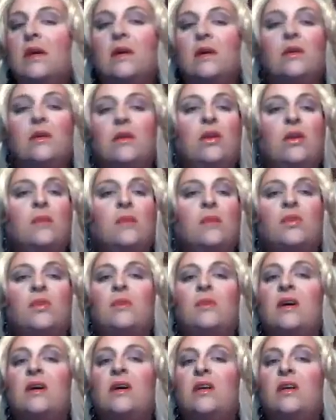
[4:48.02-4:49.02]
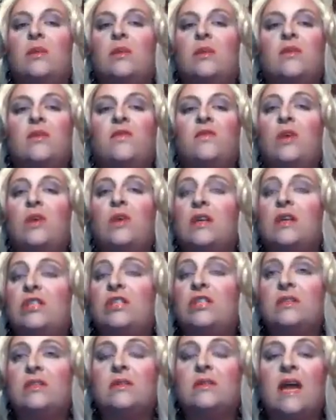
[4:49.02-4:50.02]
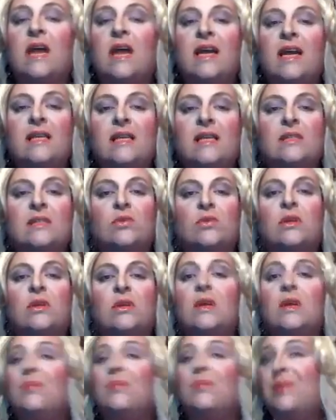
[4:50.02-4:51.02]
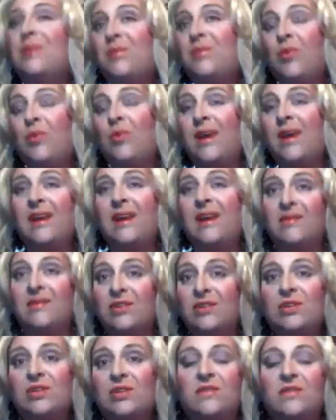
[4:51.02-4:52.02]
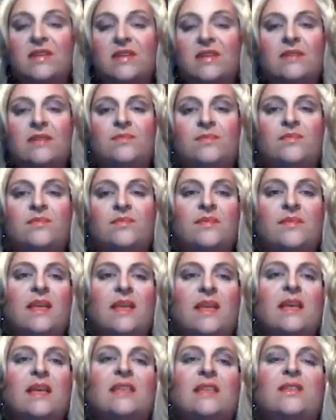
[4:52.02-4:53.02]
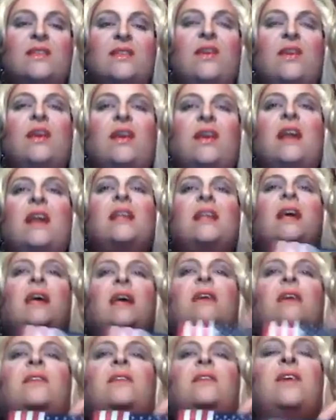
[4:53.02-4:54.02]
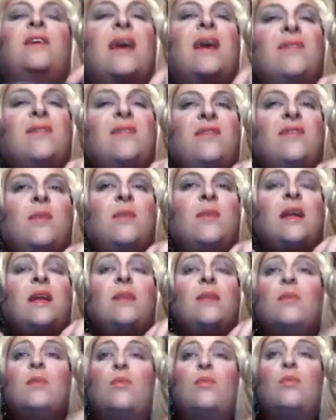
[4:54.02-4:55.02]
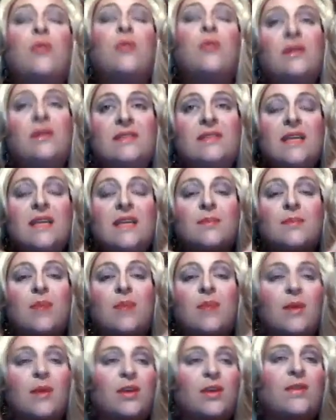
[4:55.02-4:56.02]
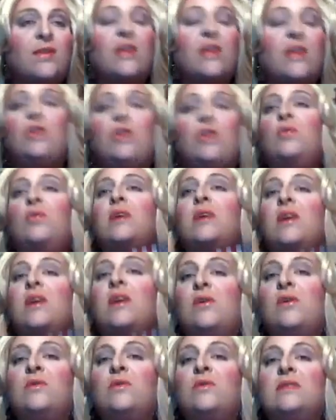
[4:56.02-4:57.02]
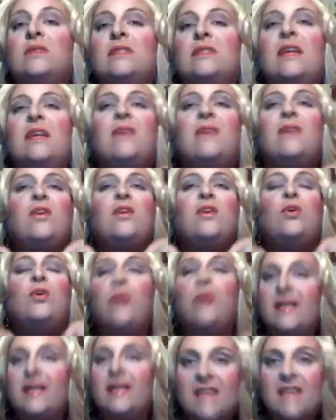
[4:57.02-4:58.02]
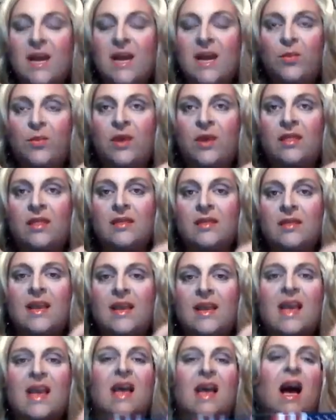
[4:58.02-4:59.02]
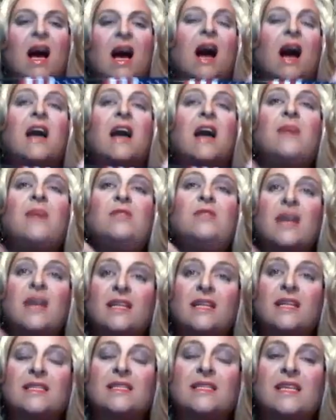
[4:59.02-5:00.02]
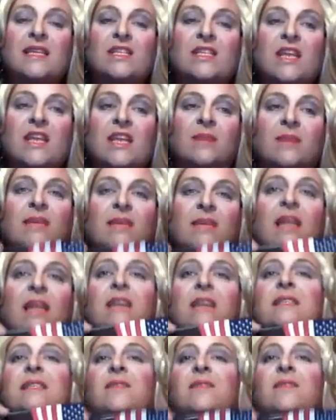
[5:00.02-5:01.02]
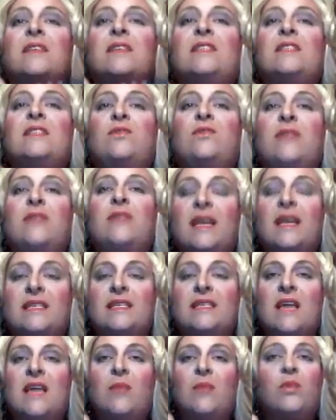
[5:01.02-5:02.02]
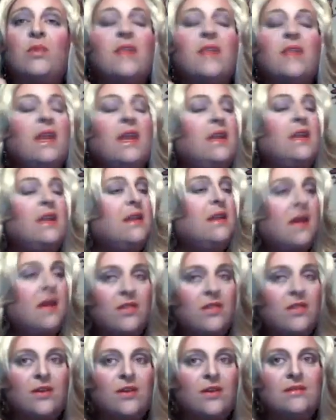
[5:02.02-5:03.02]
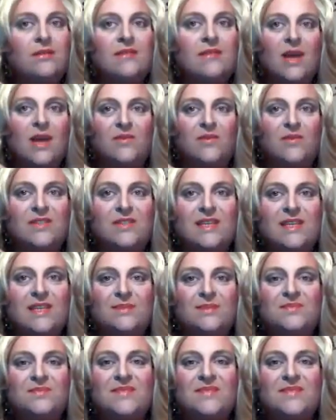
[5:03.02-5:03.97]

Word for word: You can put them on you can put food on chilled ice or put them away after serving. So there you got it. There you have it everybody. Memorial Day barbecue that you can host and have a great time with. I'm Jaclyn St. James, and I'll definitely see you next time with another helpful tip.